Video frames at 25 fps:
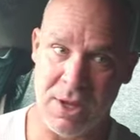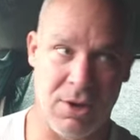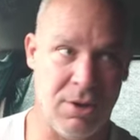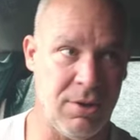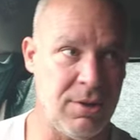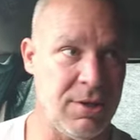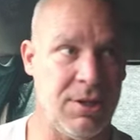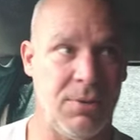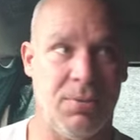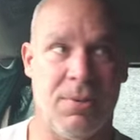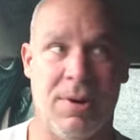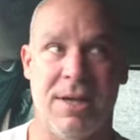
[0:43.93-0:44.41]

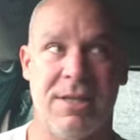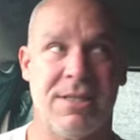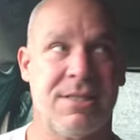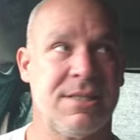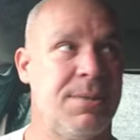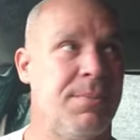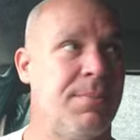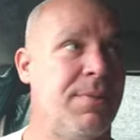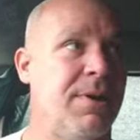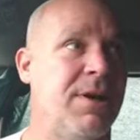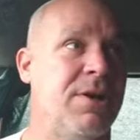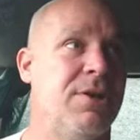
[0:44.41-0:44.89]
only to watch
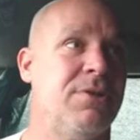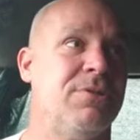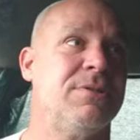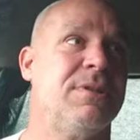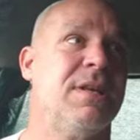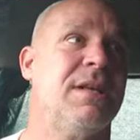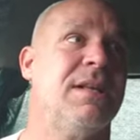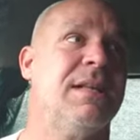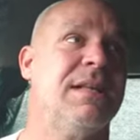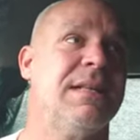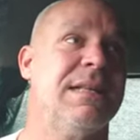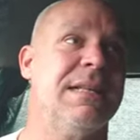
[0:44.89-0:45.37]
somebody
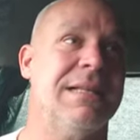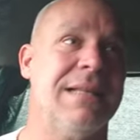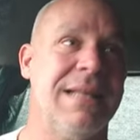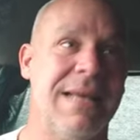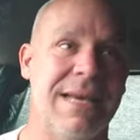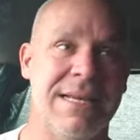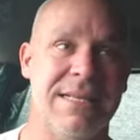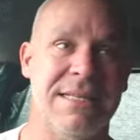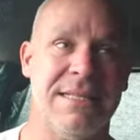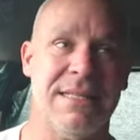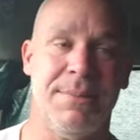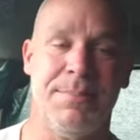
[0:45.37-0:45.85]
who's a
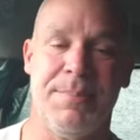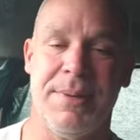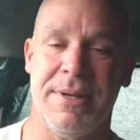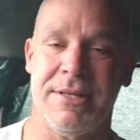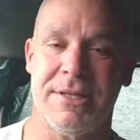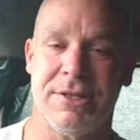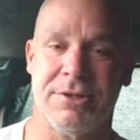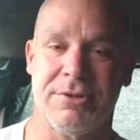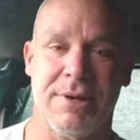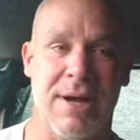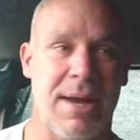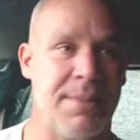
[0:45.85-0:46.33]
lazy
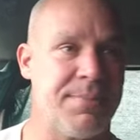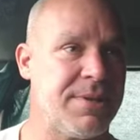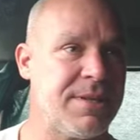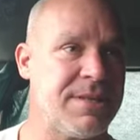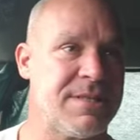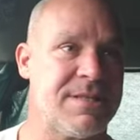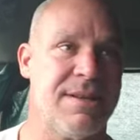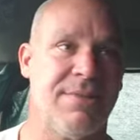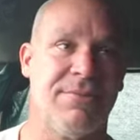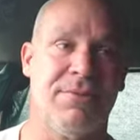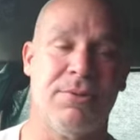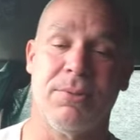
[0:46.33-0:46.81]
piece of crap
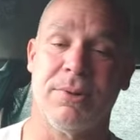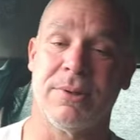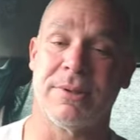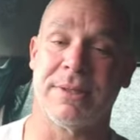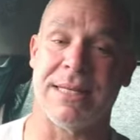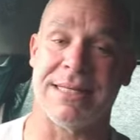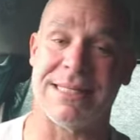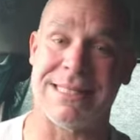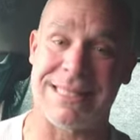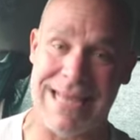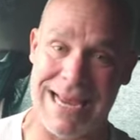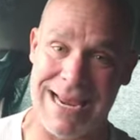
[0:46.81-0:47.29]
that's never
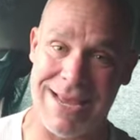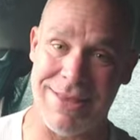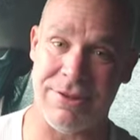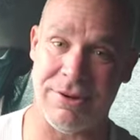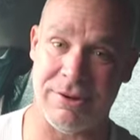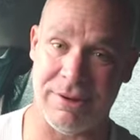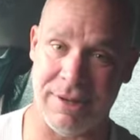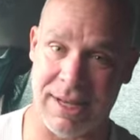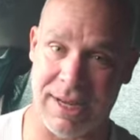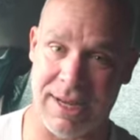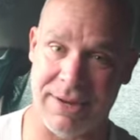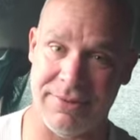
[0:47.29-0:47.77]
worked a day in
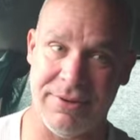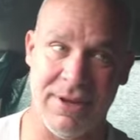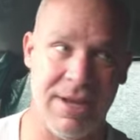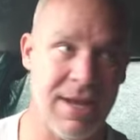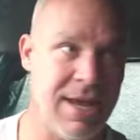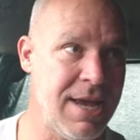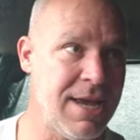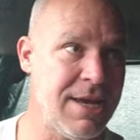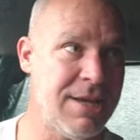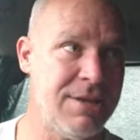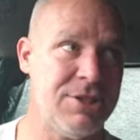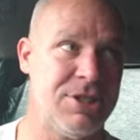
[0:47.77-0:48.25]
their life
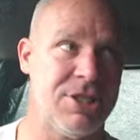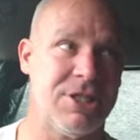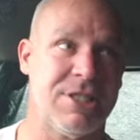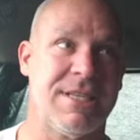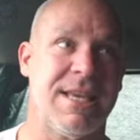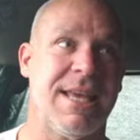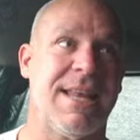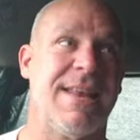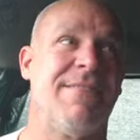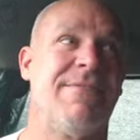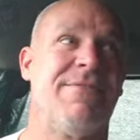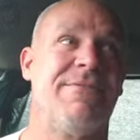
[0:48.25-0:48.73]

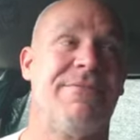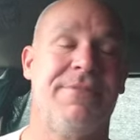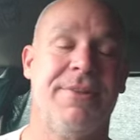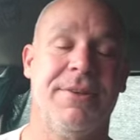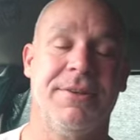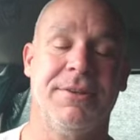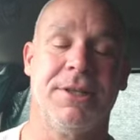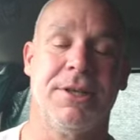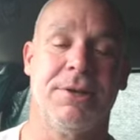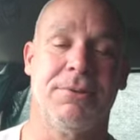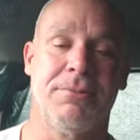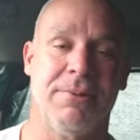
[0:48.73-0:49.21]
just getting
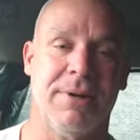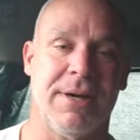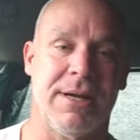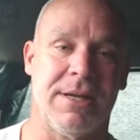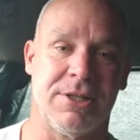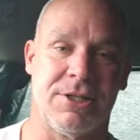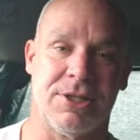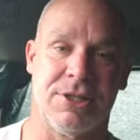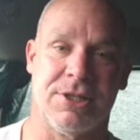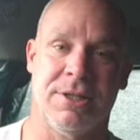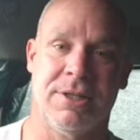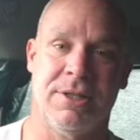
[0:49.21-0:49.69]
filthy
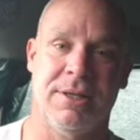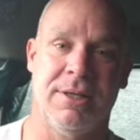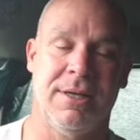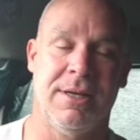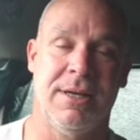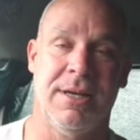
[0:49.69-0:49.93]
rich.